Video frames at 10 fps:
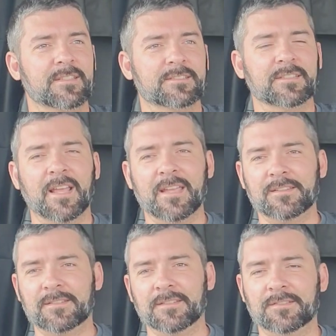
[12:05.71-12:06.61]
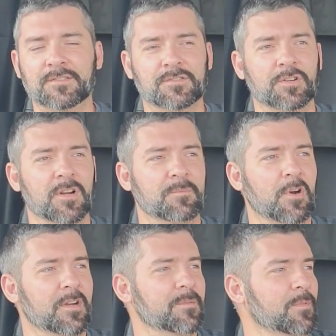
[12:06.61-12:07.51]
disengaged the truck
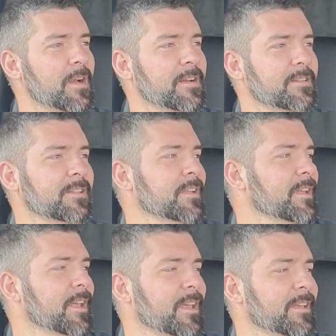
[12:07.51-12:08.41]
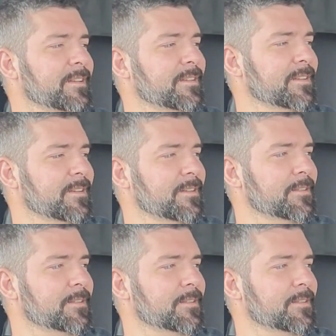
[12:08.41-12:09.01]
parking brake, and